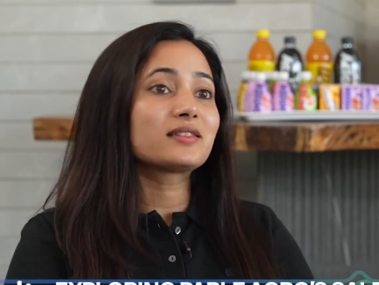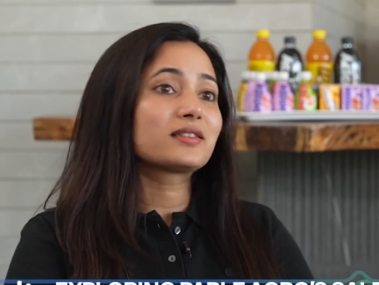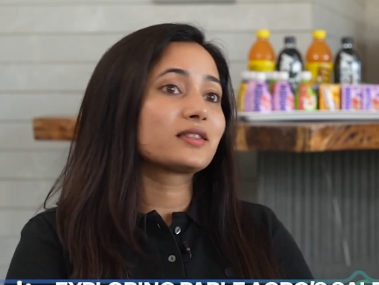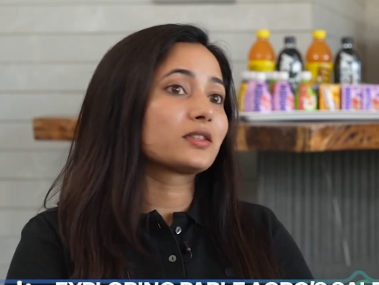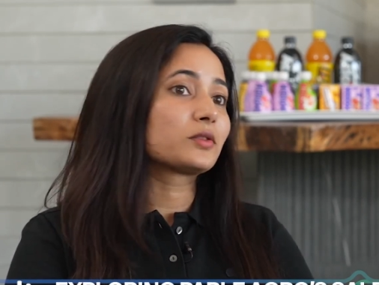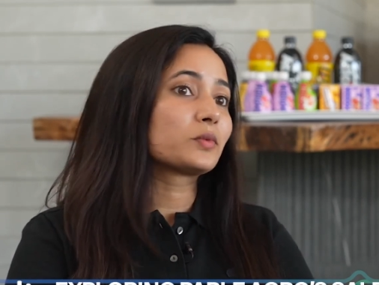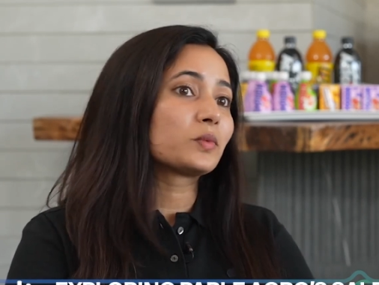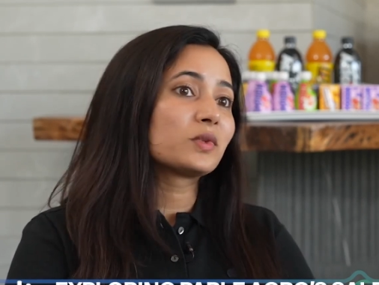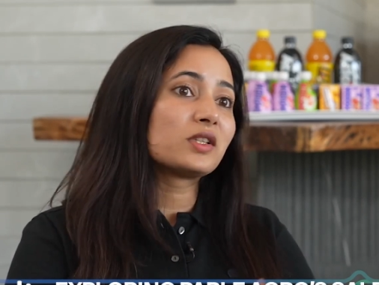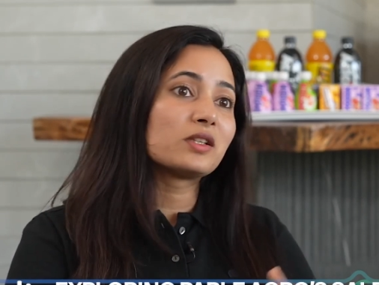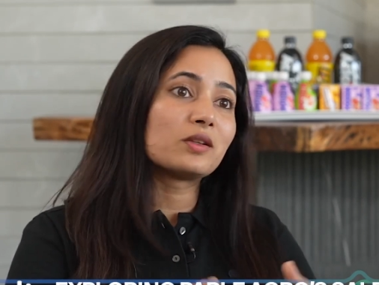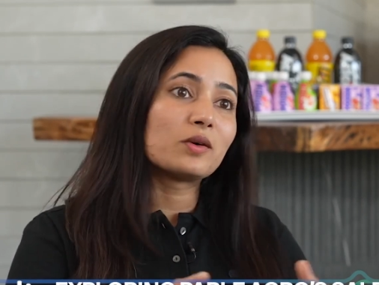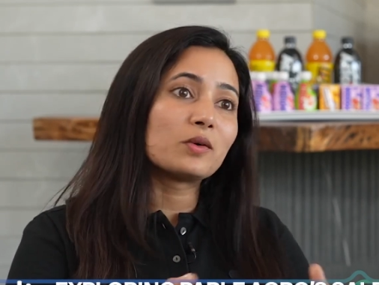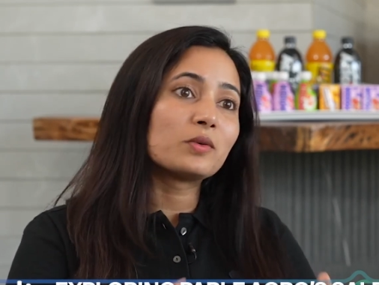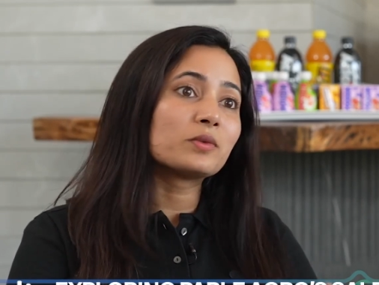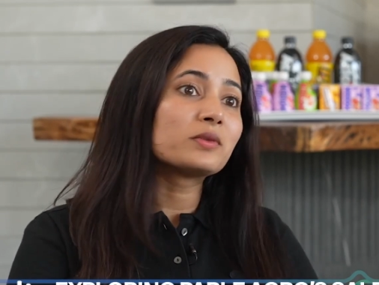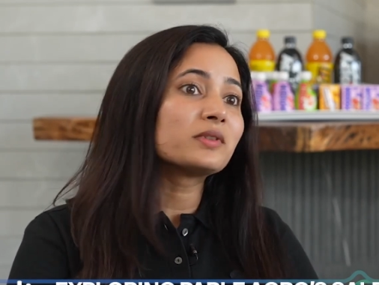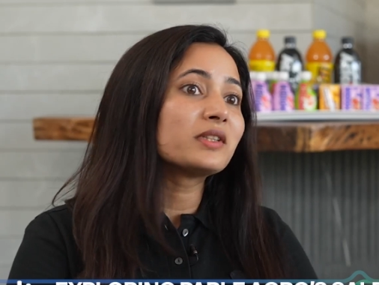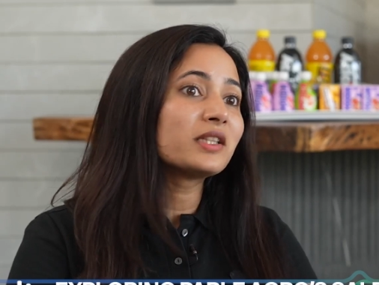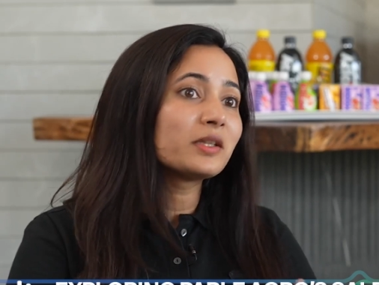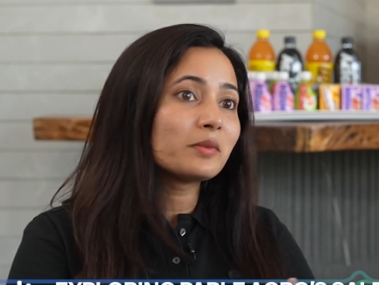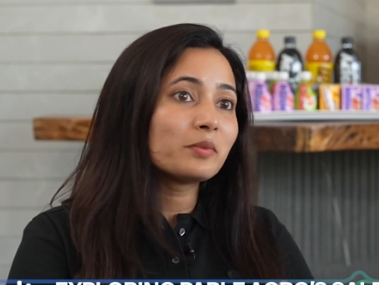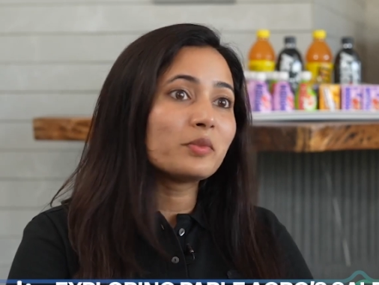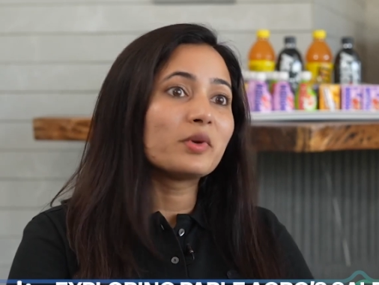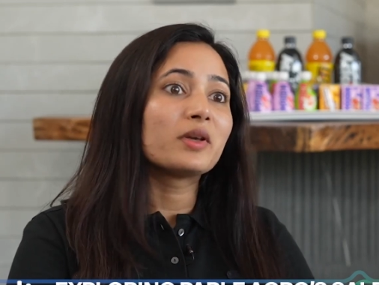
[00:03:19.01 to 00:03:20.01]
it will
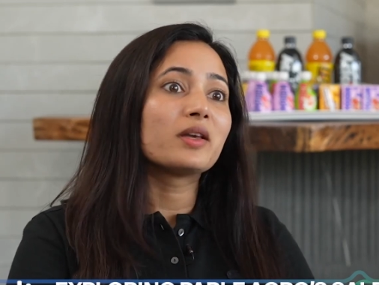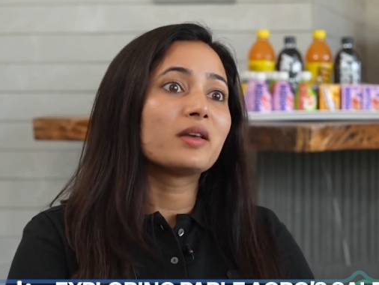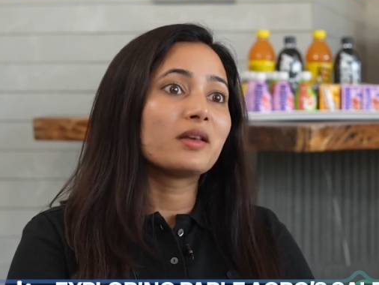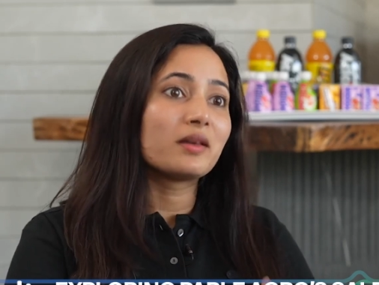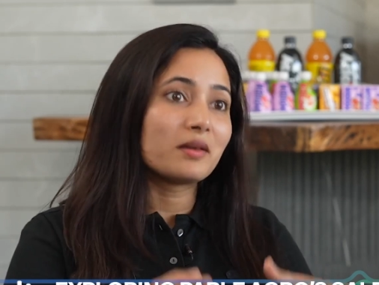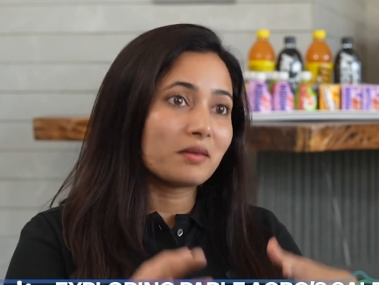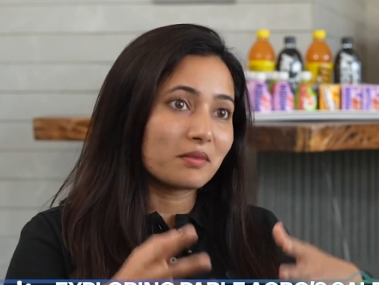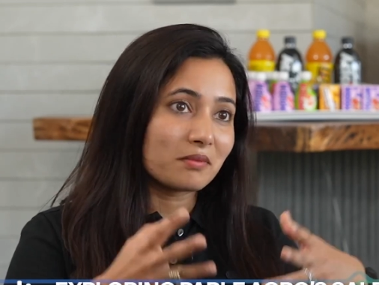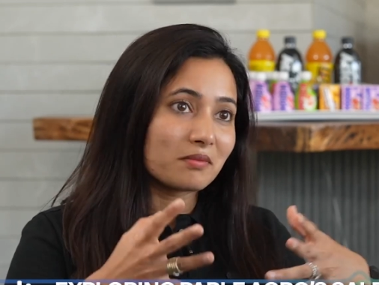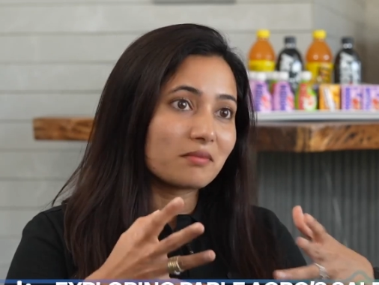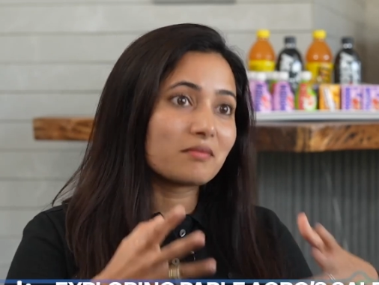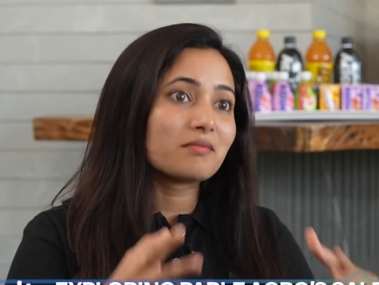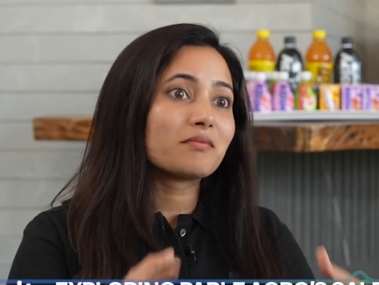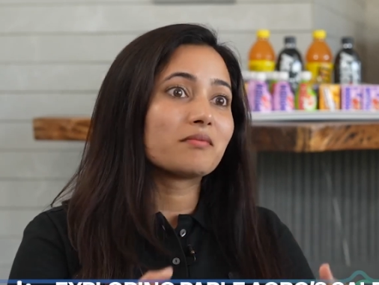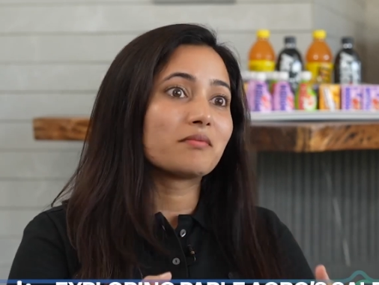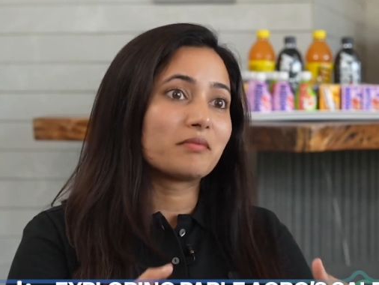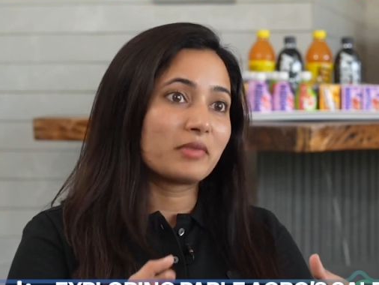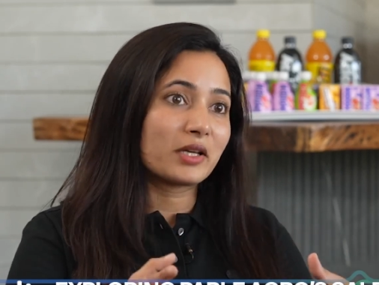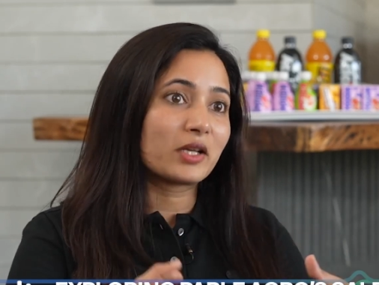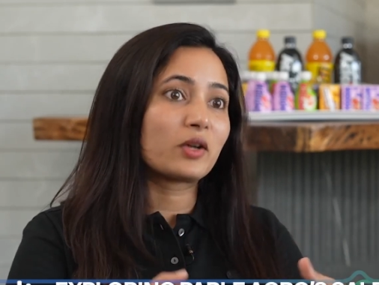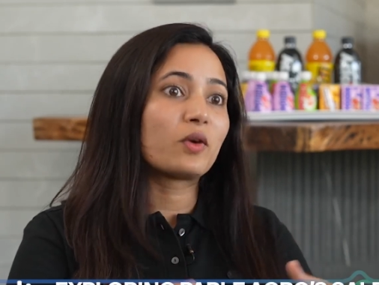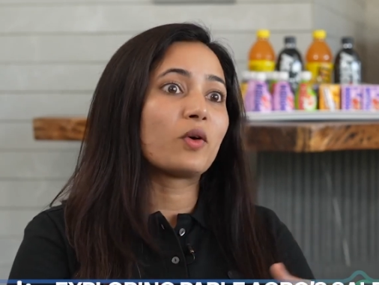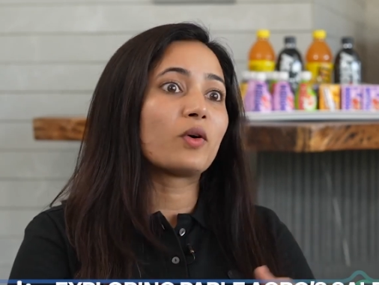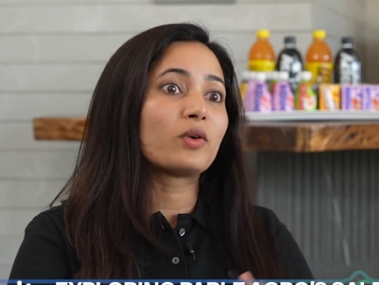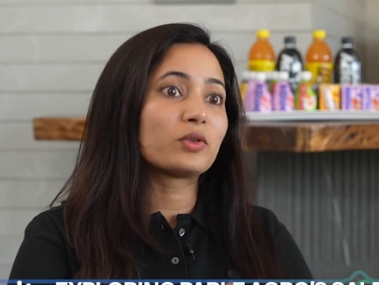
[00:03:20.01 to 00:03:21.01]
only be
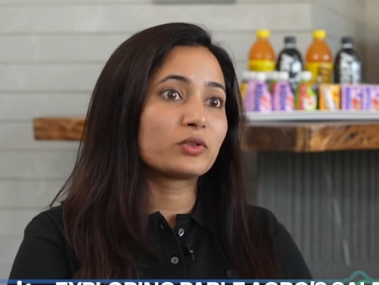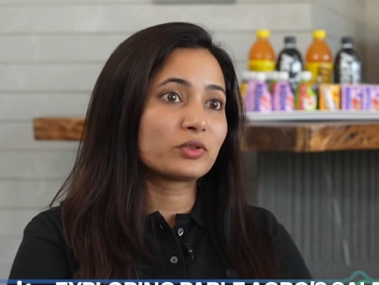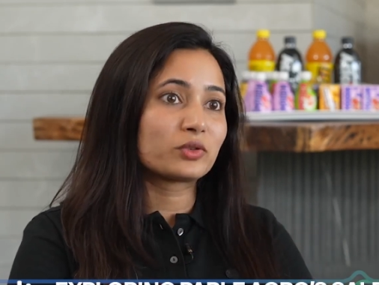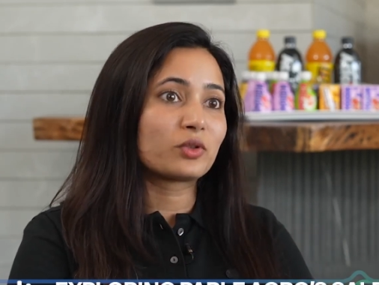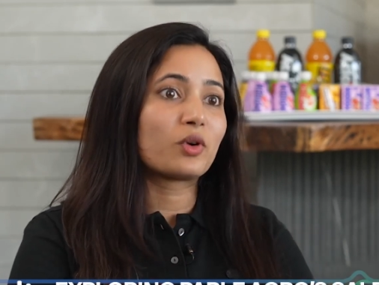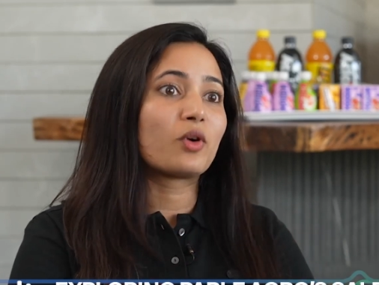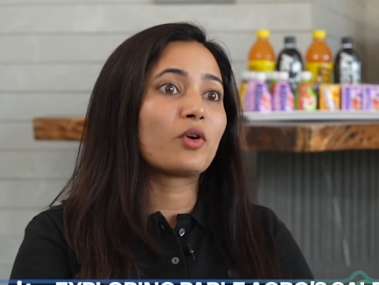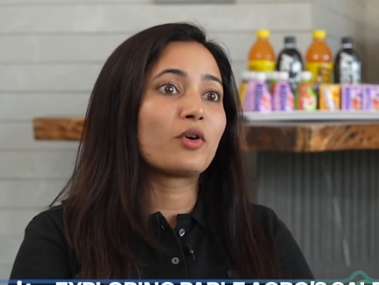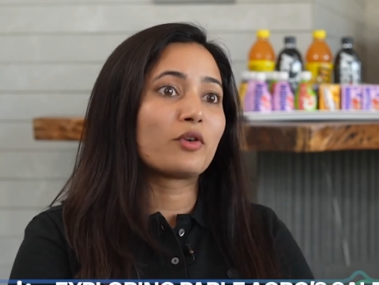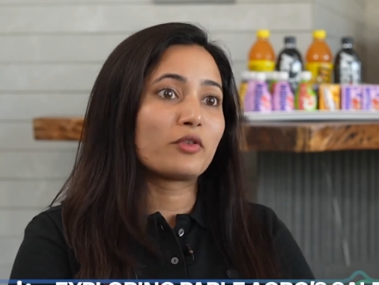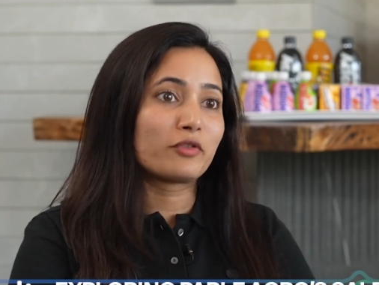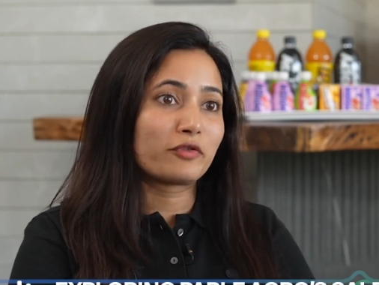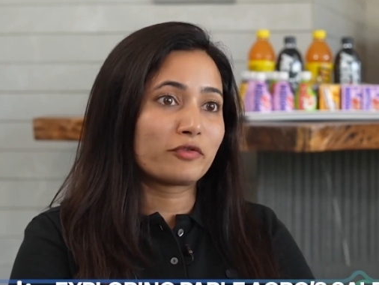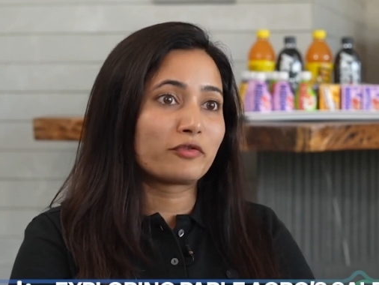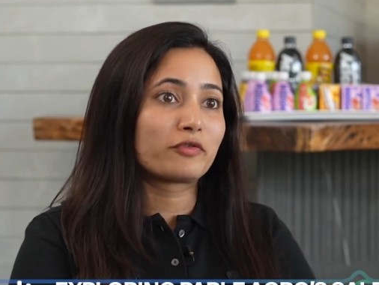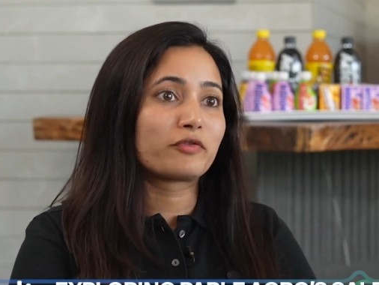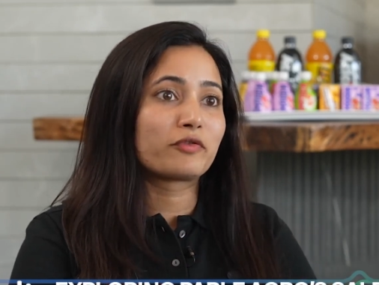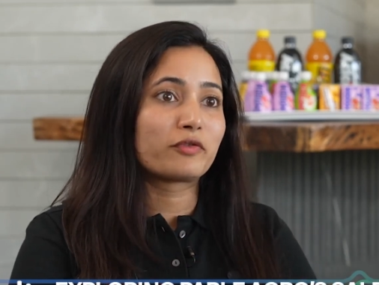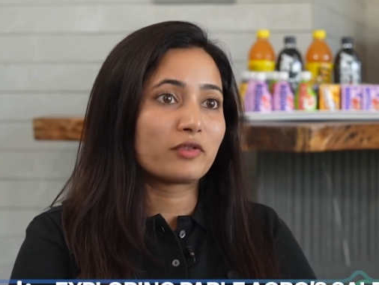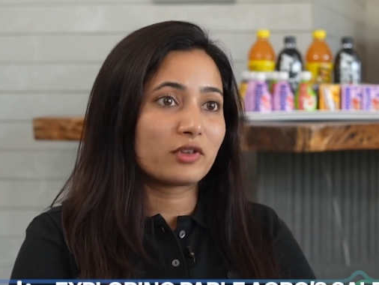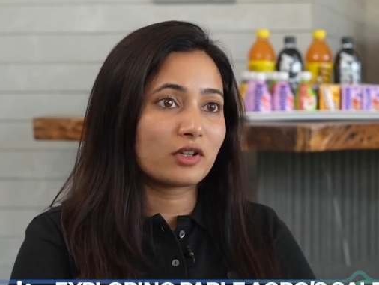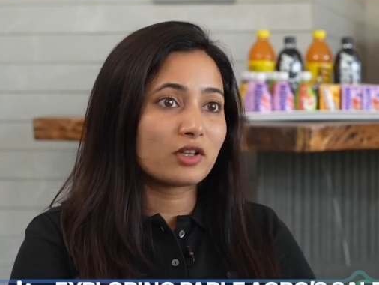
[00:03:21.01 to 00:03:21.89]
because of